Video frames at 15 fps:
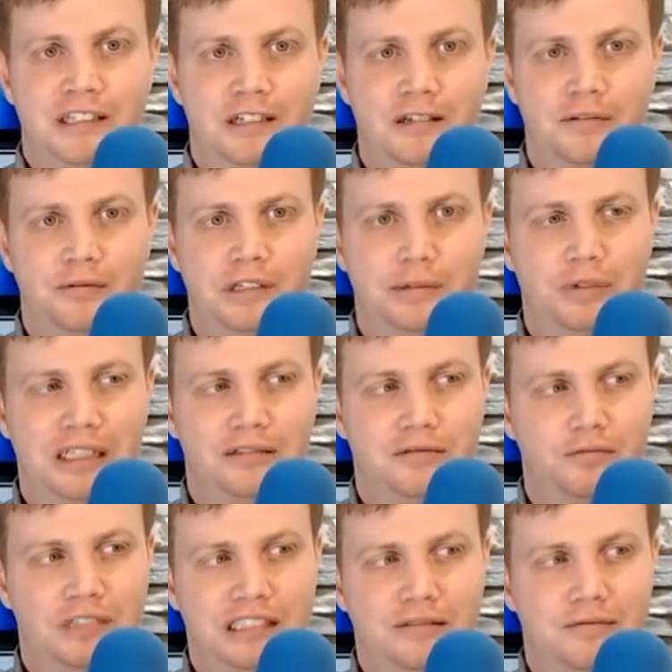here? What what
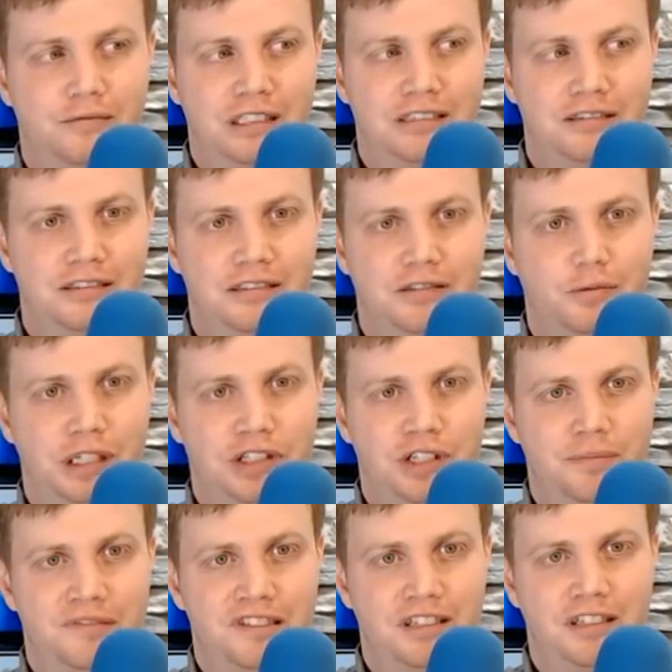what yeah. what what
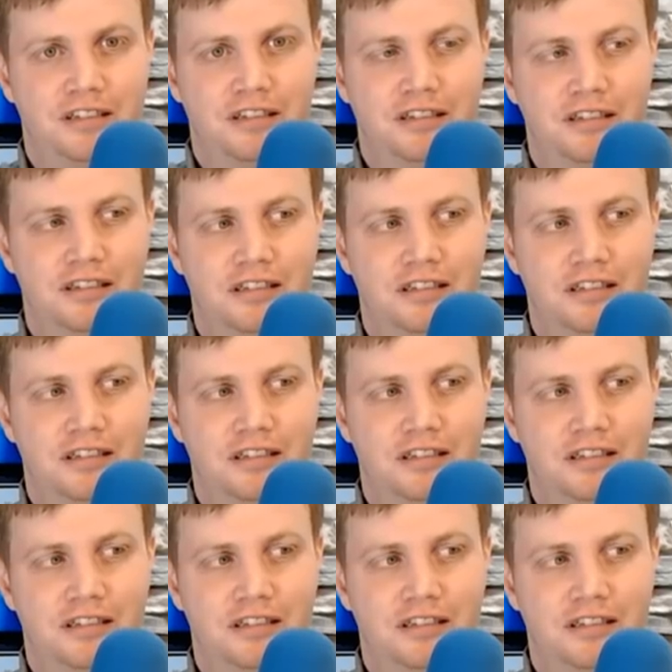chips in here? So